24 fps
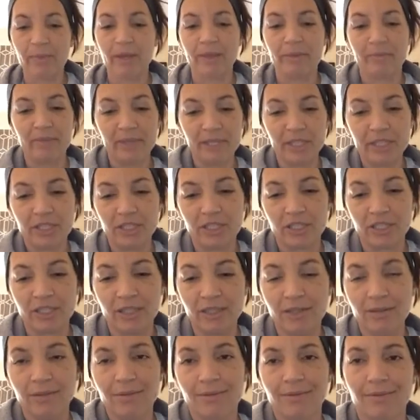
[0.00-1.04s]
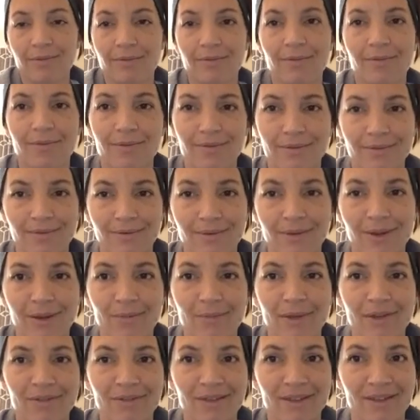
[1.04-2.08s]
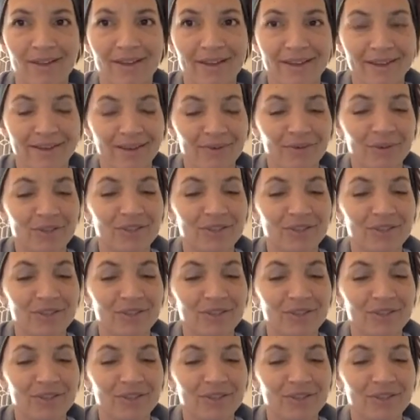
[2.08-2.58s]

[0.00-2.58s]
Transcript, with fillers: My B G on my Rely On,